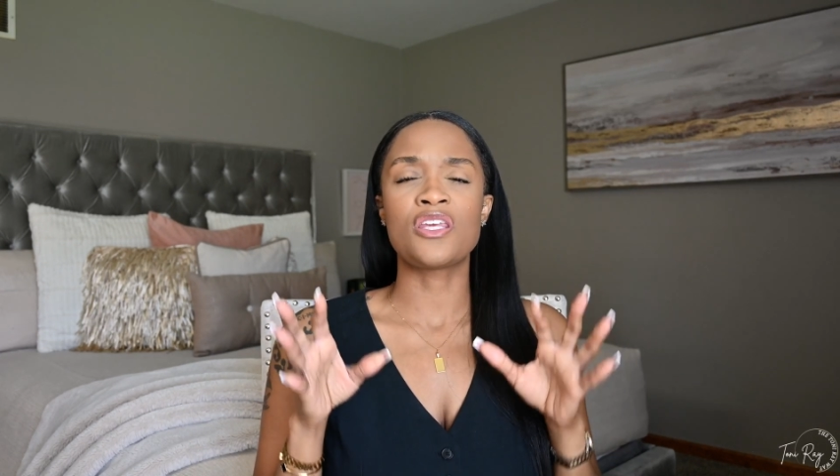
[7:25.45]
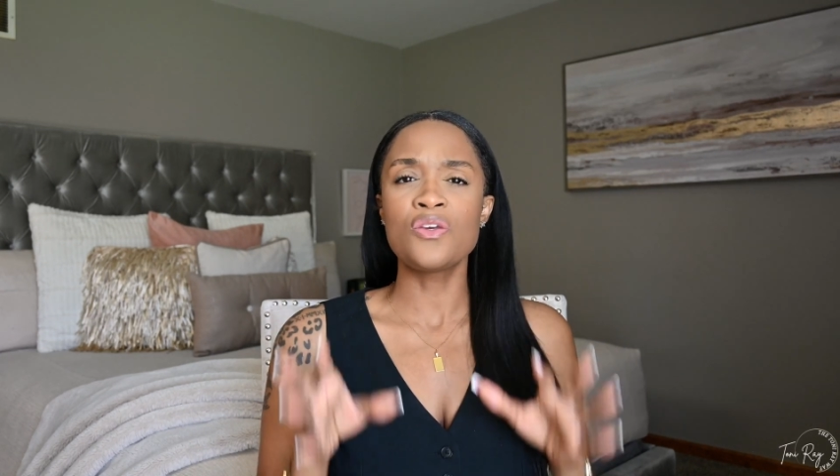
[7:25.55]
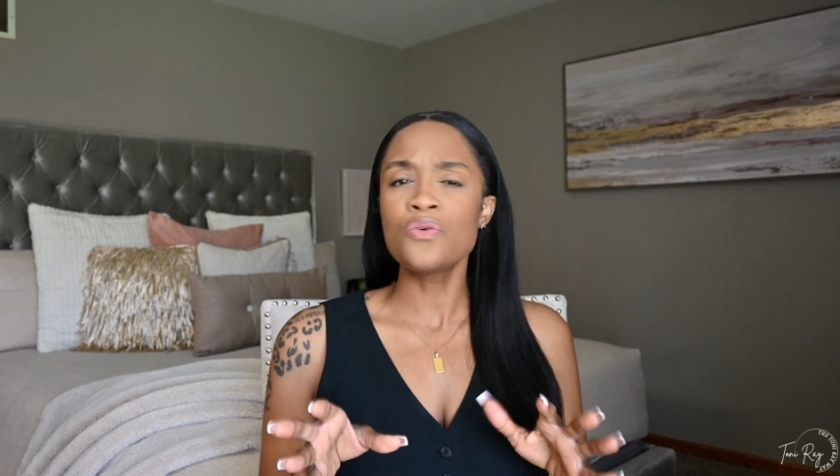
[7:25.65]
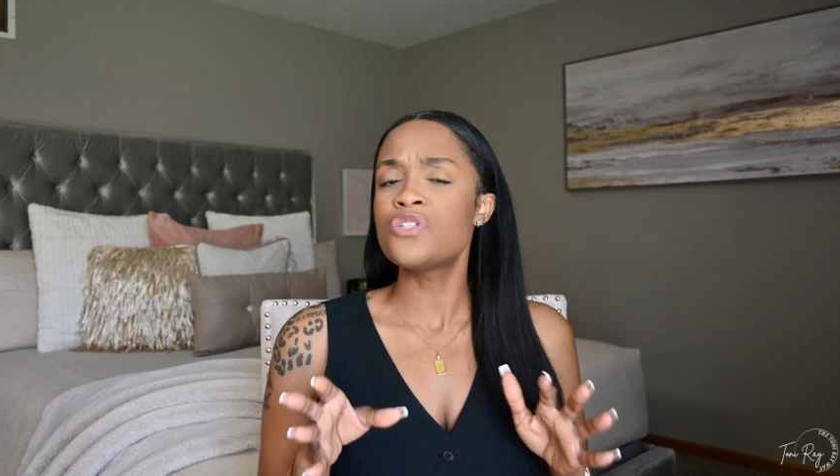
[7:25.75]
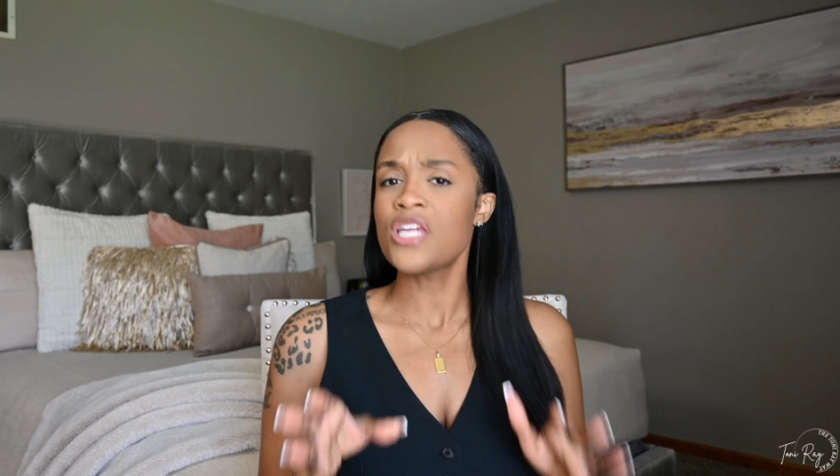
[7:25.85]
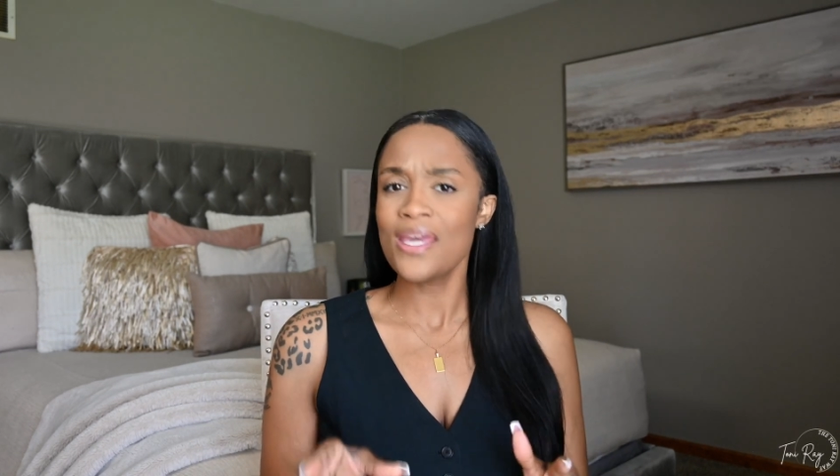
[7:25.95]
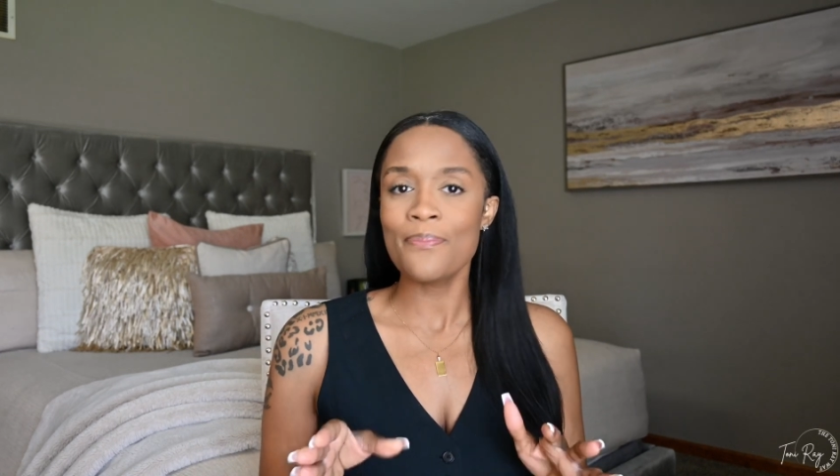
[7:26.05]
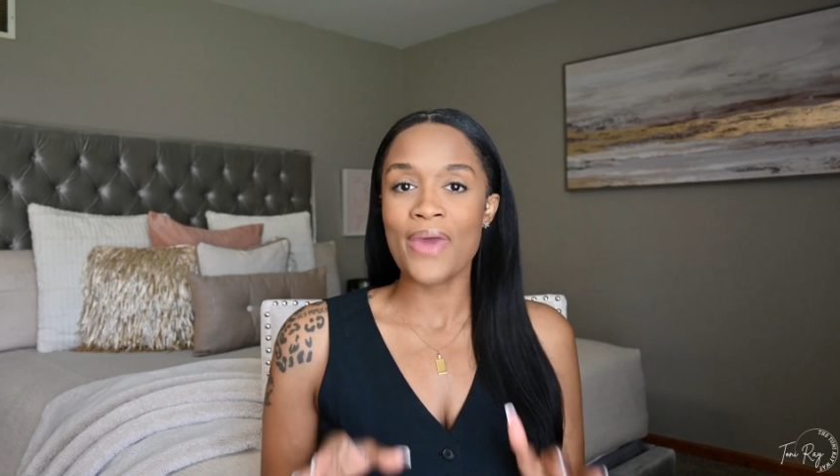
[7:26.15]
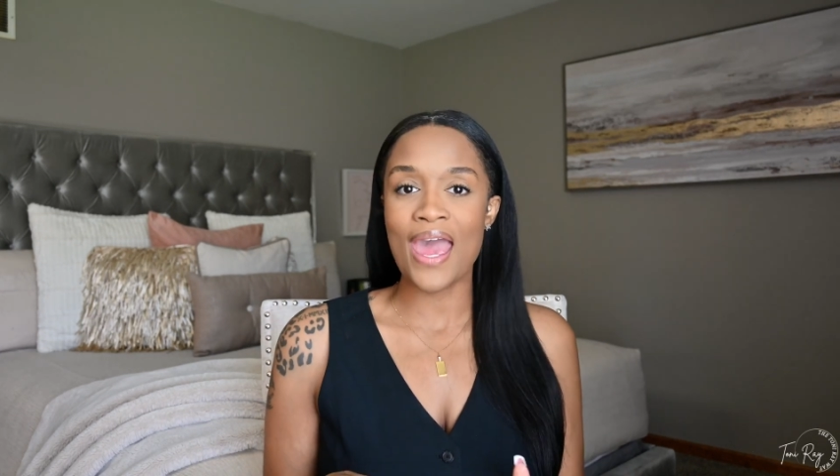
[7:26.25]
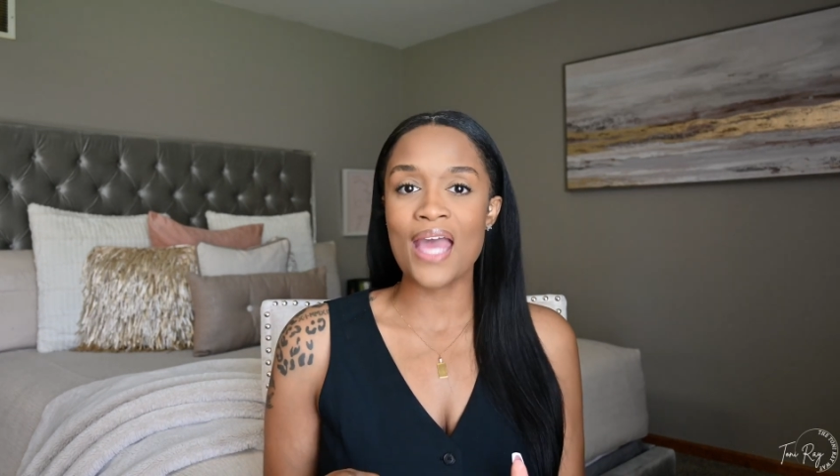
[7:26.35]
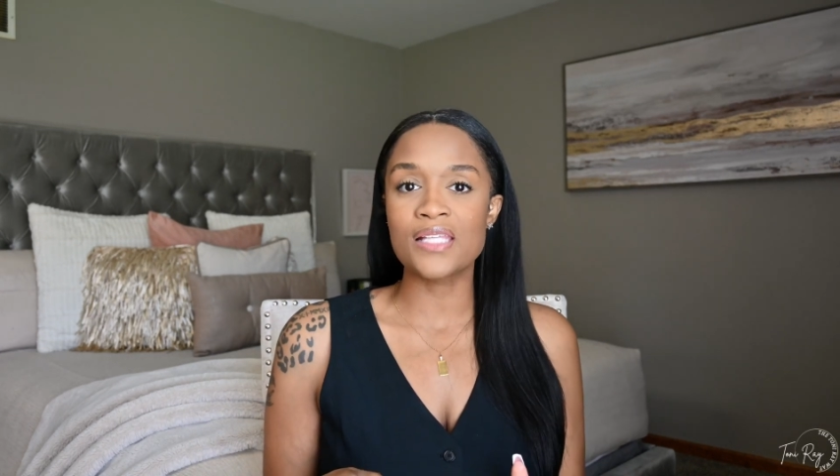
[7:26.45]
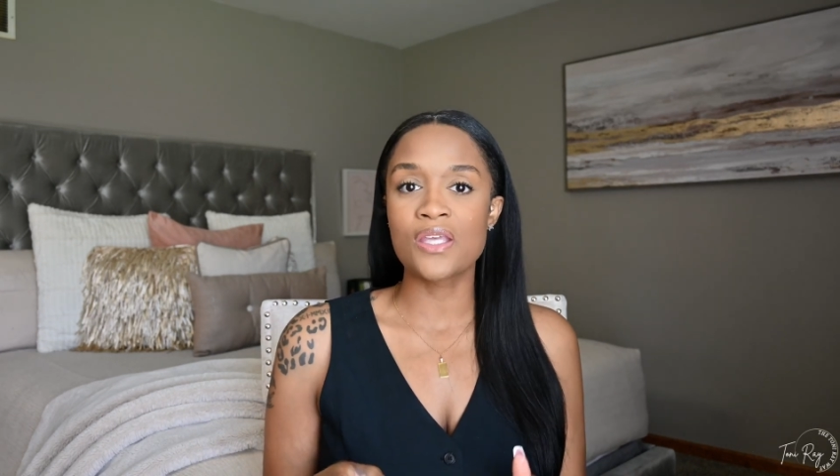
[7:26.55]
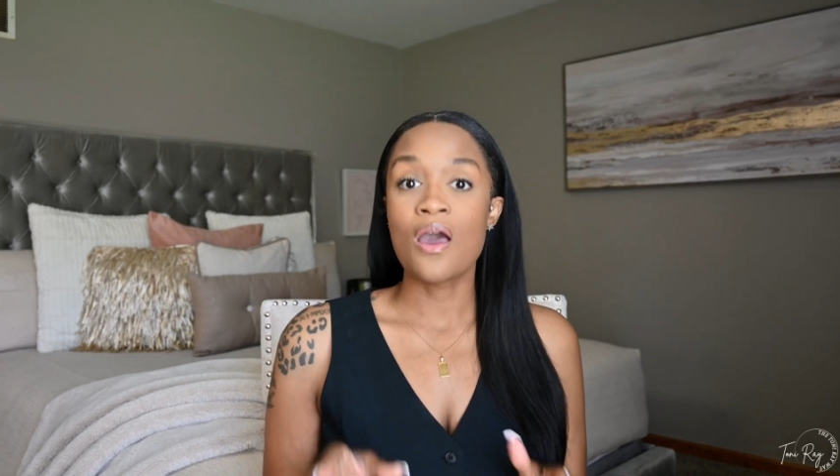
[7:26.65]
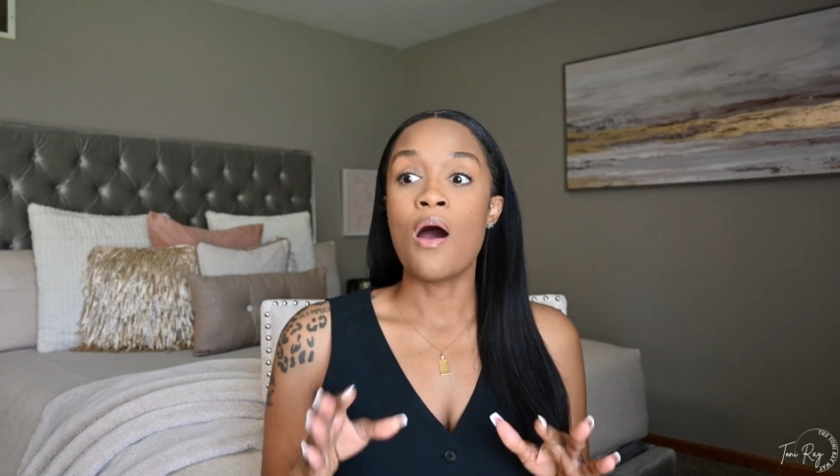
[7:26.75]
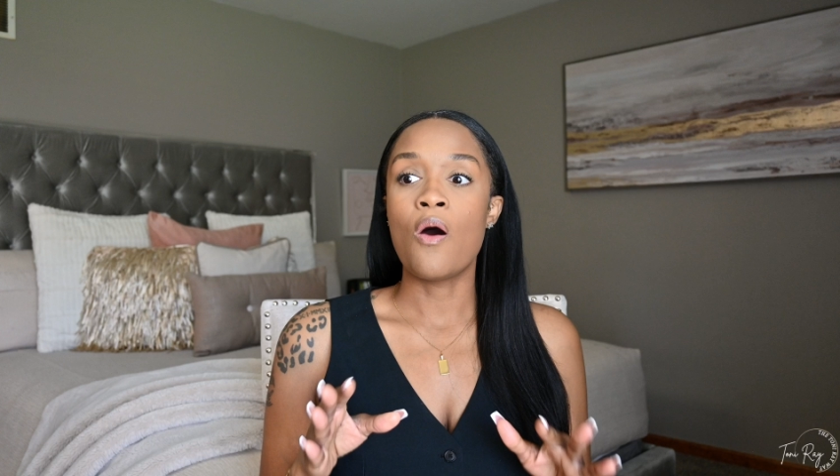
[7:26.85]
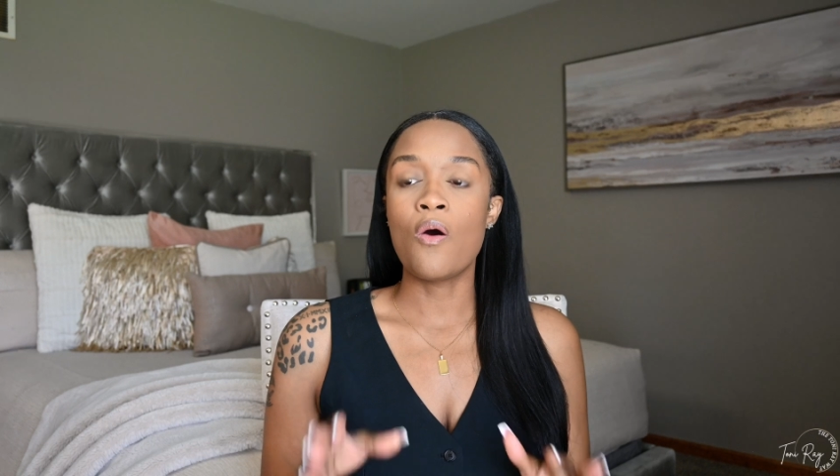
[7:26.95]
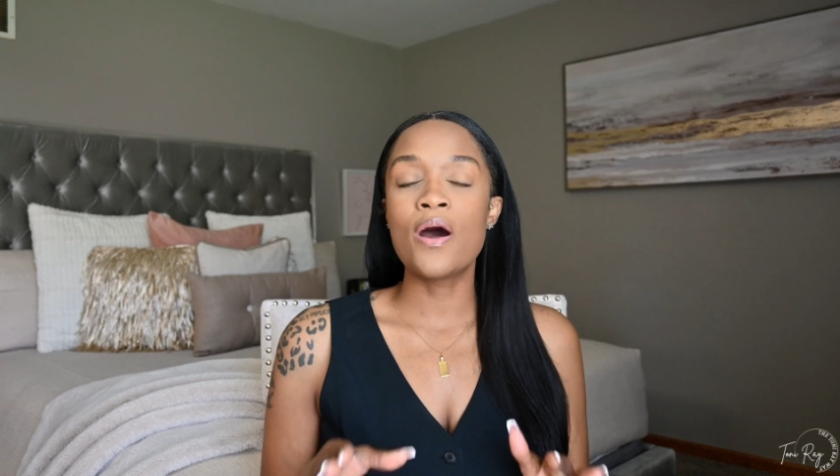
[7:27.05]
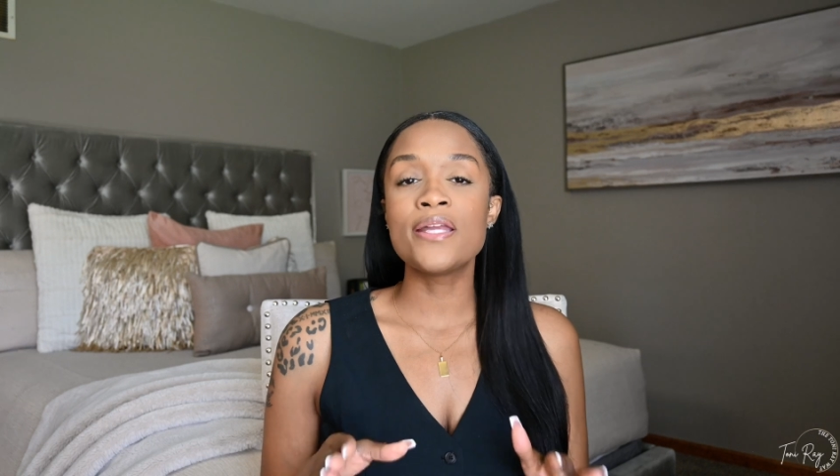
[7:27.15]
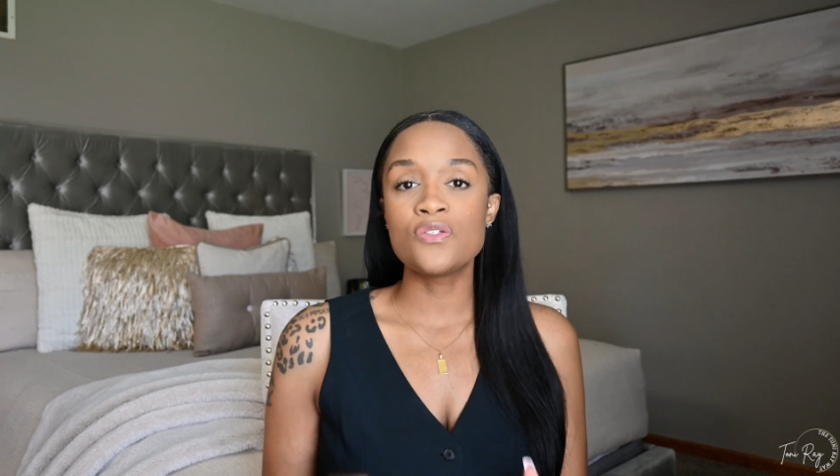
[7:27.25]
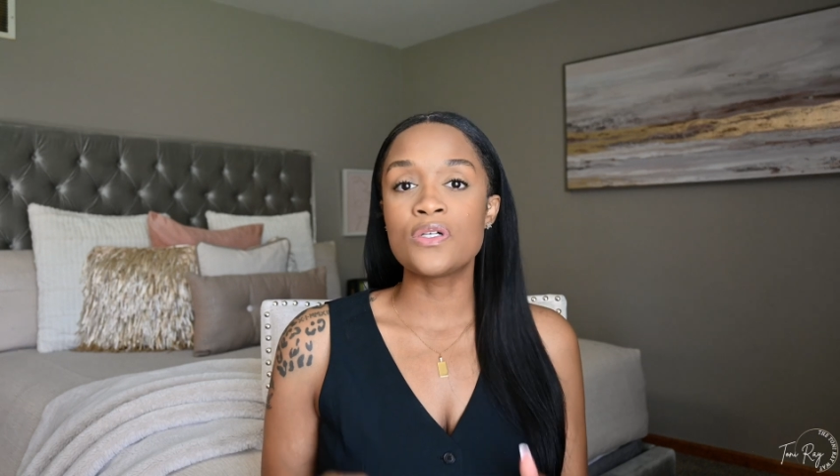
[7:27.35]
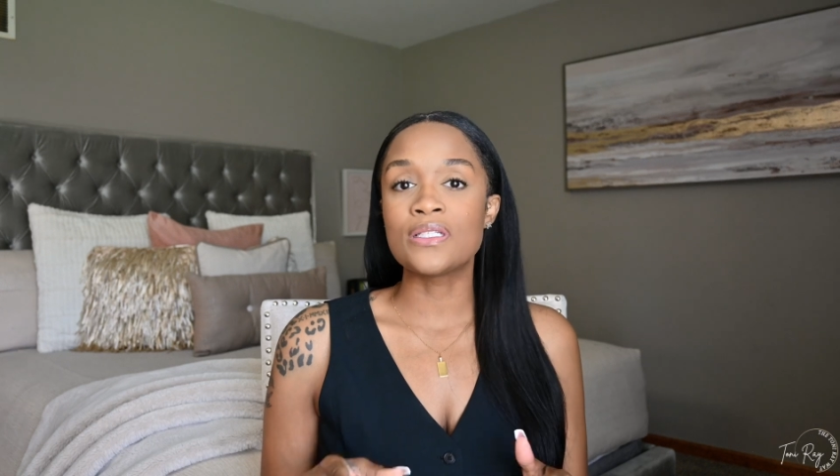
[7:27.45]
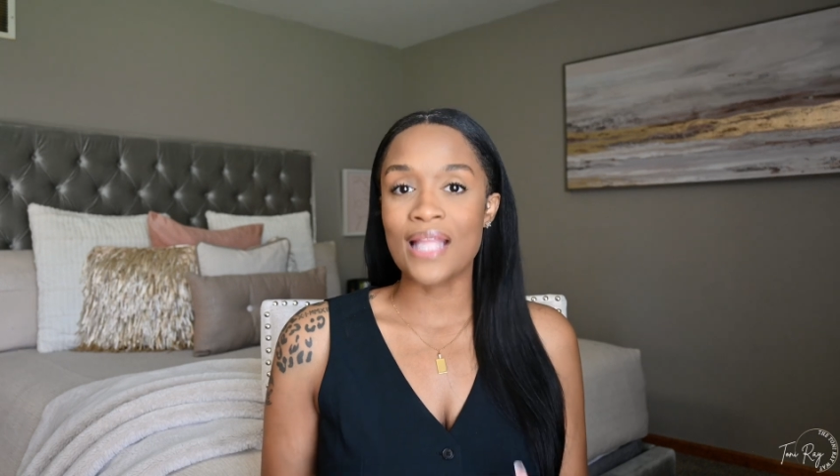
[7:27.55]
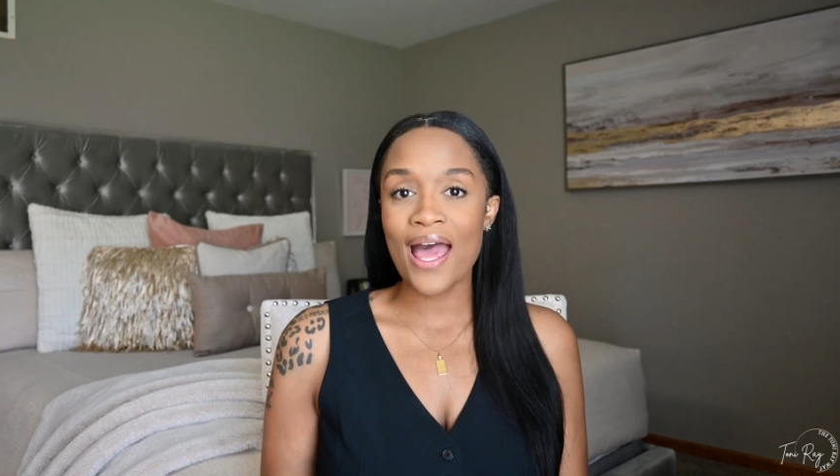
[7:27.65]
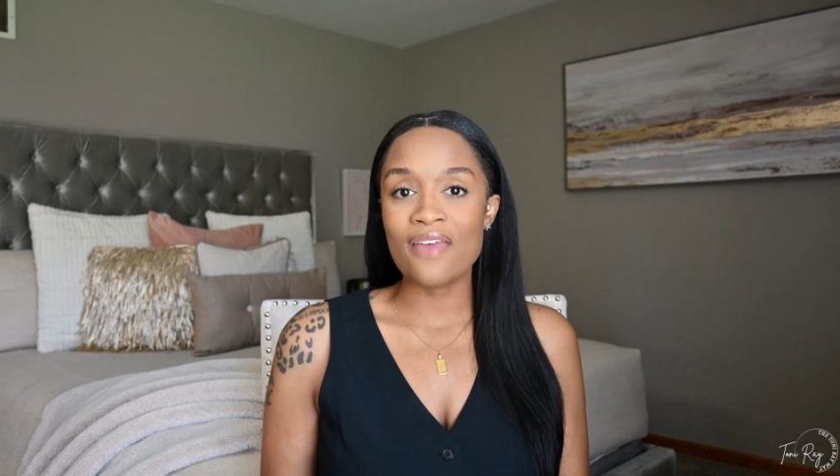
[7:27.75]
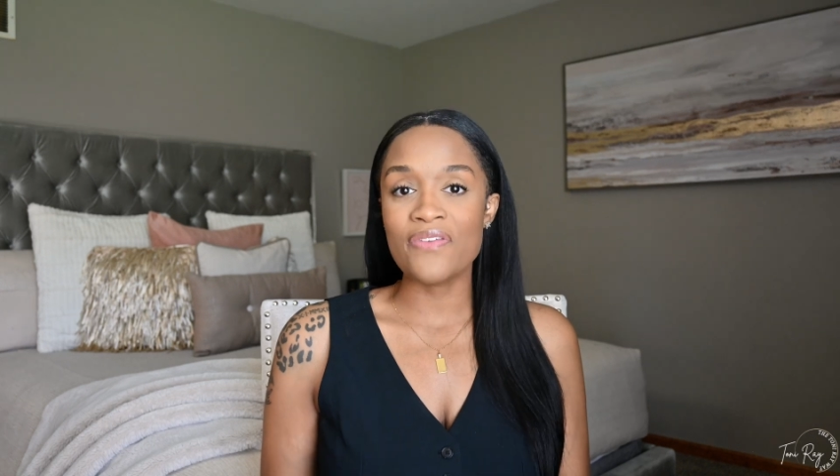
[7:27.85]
huge impact on your life.